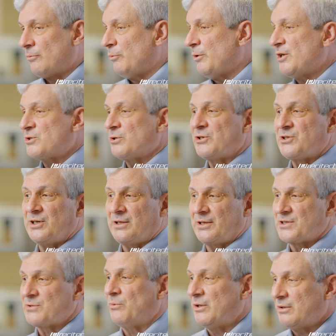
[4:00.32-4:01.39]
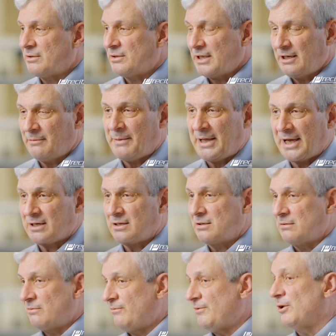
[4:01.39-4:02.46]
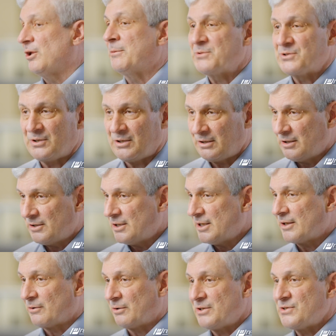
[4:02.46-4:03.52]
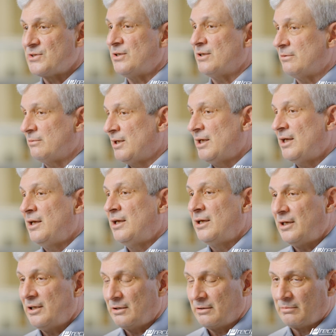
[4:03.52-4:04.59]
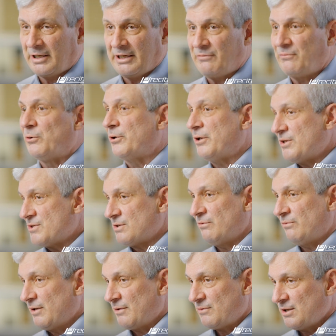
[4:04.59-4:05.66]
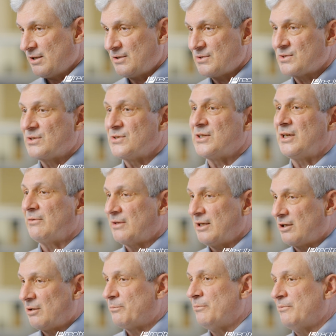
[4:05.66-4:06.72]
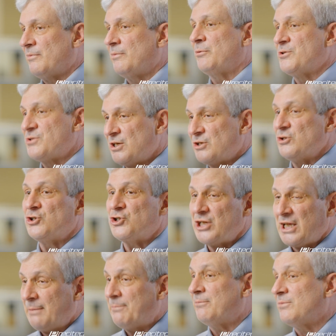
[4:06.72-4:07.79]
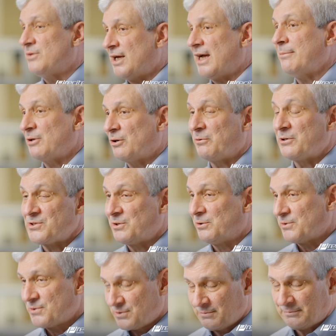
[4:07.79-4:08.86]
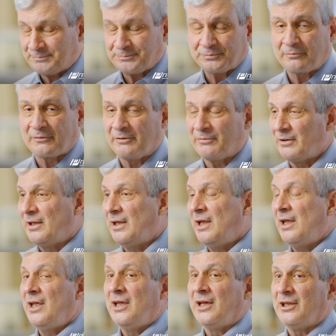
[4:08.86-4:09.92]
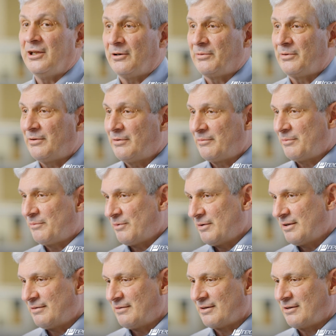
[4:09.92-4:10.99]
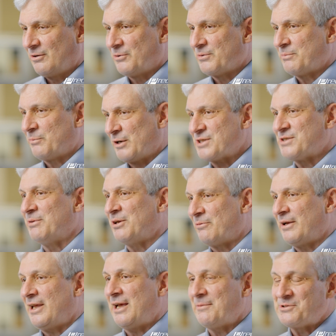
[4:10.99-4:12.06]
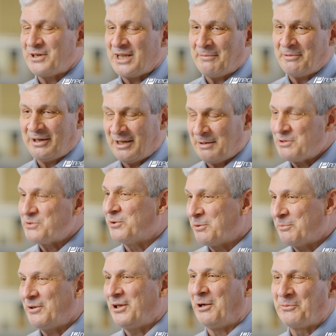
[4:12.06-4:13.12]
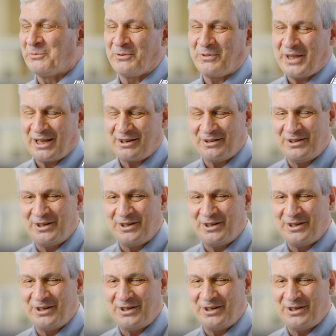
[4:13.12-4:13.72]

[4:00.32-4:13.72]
research into this went dated back to Philips in, in the Netherlands in the in the late 40s and 50s because they, they could precision shape diamond crystals you know, close proximity to Amsterdam and Antwerp helped with that,